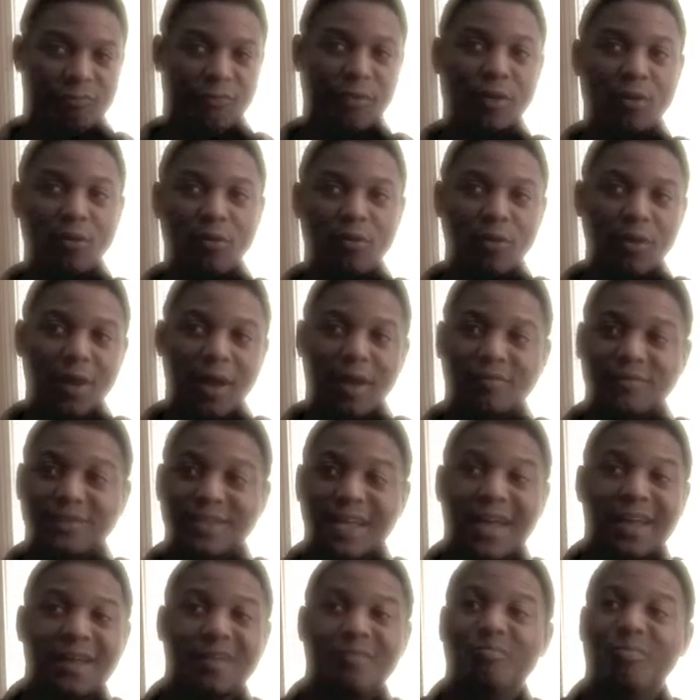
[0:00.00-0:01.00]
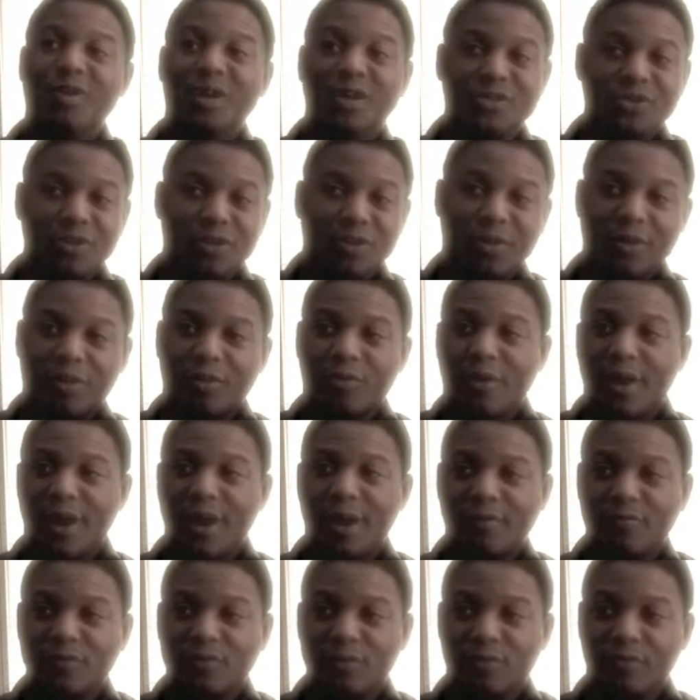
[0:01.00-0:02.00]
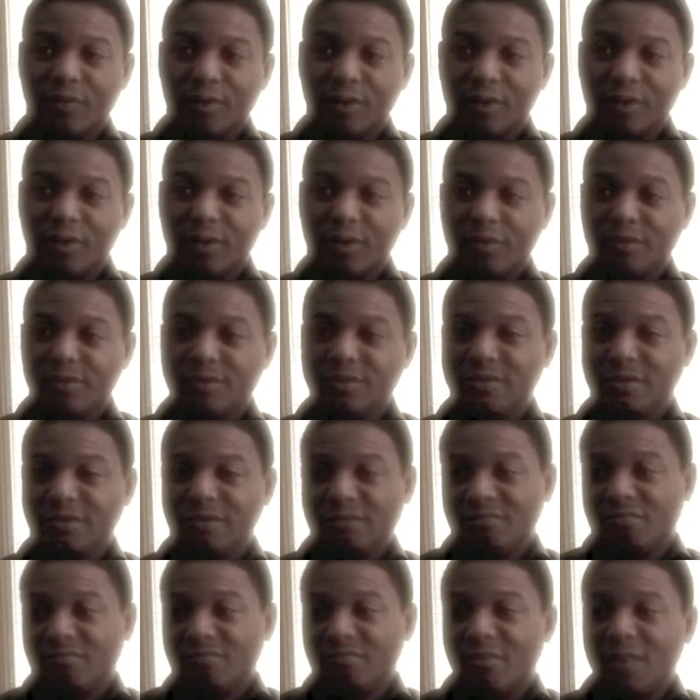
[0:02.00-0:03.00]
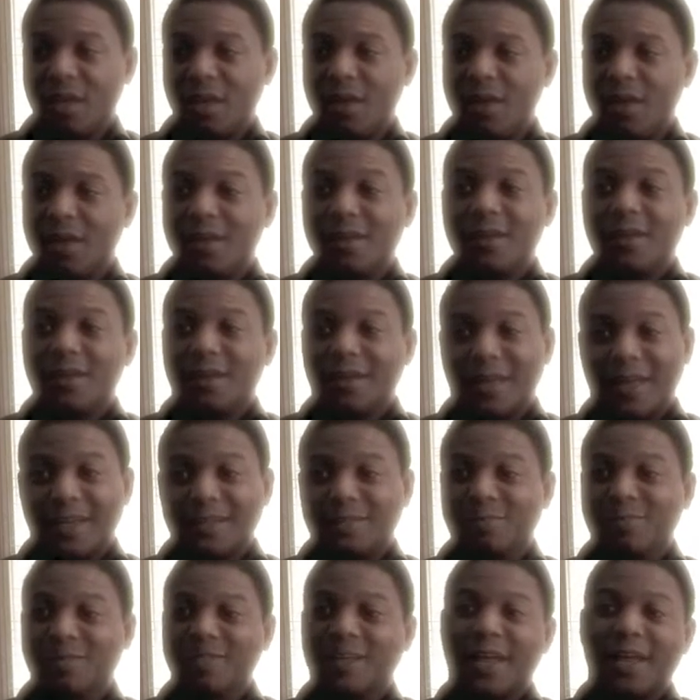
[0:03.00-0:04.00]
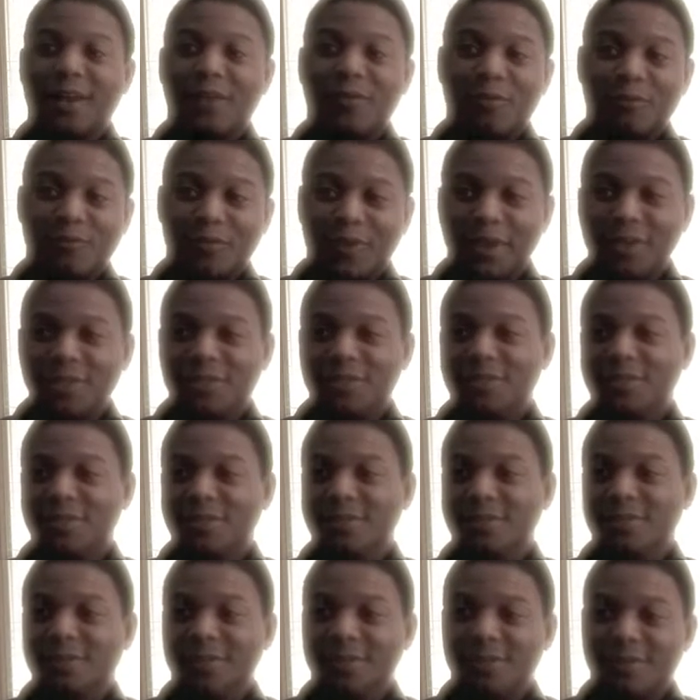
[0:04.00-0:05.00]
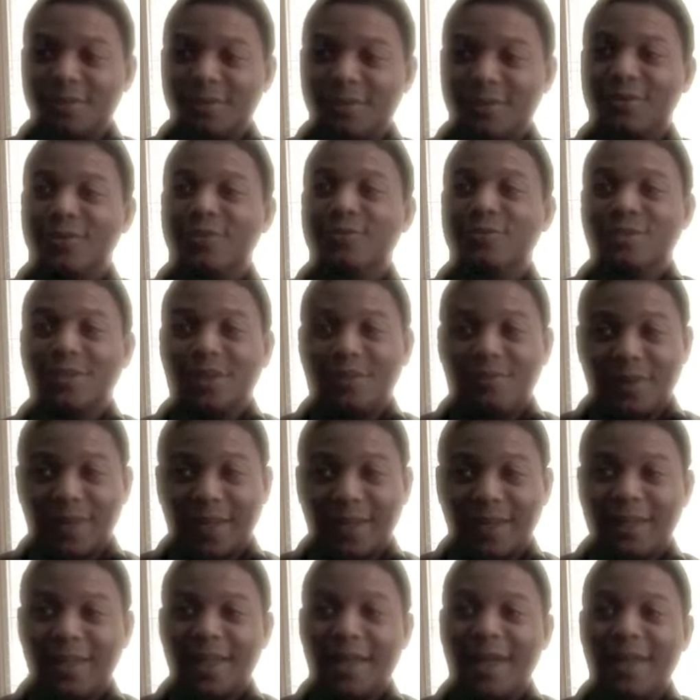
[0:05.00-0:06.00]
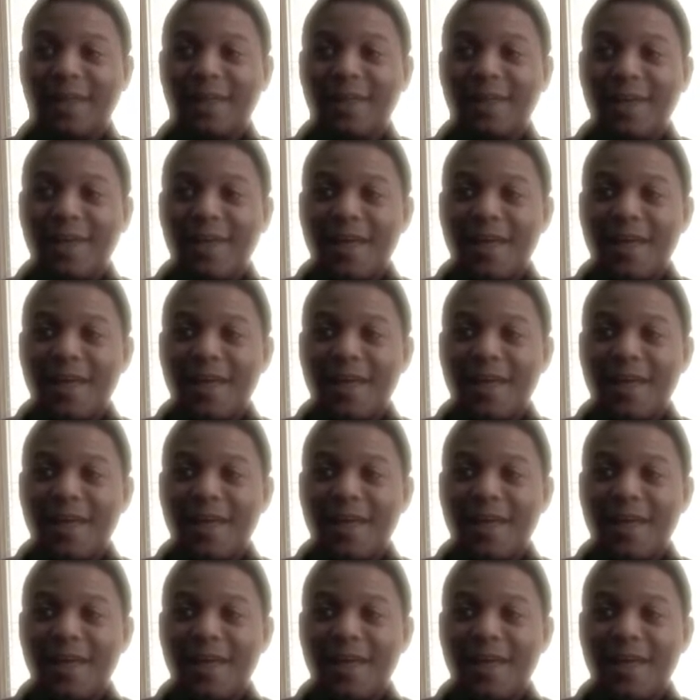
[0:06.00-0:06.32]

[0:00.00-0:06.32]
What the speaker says: I've signed a bunch of autographs over the years. And got some standing ovations and stuff like that.